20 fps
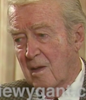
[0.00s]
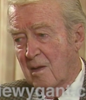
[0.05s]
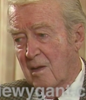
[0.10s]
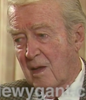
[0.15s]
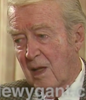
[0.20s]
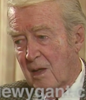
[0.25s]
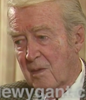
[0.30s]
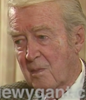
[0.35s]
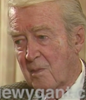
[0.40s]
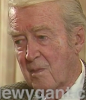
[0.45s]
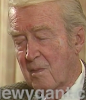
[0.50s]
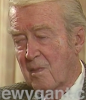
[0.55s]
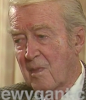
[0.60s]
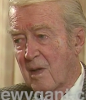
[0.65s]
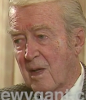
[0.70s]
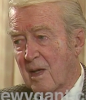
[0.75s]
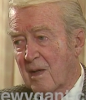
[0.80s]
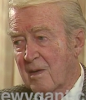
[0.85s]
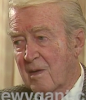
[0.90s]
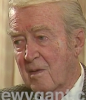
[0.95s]
that
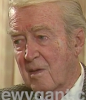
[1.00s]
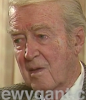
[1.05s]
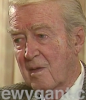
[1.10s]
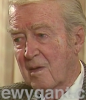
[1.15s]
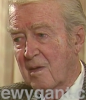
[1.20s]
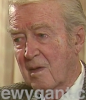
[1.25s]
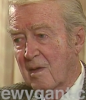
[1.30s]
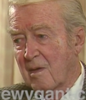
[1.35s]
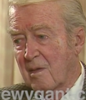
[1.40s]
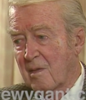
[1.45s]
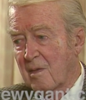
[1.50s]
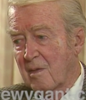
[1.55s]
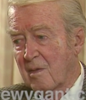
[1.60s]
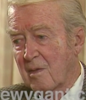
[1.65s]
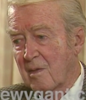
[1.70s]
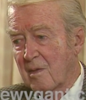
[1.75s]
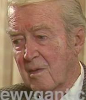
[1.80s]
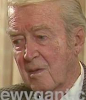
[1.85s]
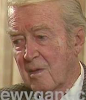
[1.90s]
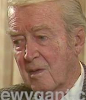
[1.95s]
that
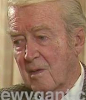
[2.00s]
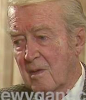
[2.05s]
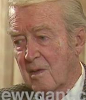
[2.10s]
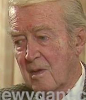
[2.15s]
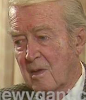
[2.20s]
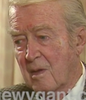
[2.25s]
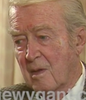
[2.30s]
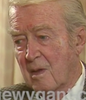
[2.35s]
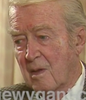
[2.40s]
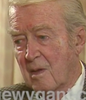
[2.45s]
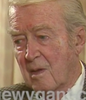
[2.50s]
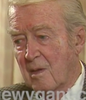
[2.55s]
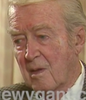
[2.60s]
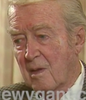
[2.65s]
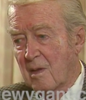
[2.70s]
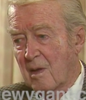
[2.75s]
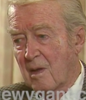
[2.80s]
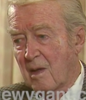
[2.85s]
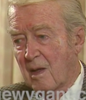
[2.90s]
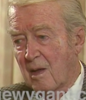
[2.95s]

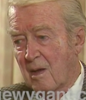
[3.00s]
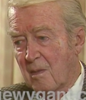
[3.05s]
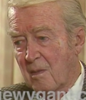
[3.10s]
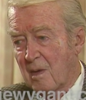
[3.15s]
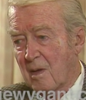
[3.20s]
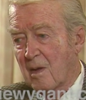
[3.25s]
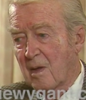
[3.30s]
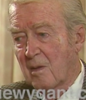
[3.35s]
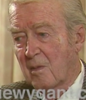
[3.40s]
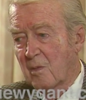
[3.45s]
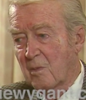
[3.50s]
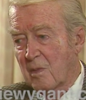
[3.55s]
uh, I, I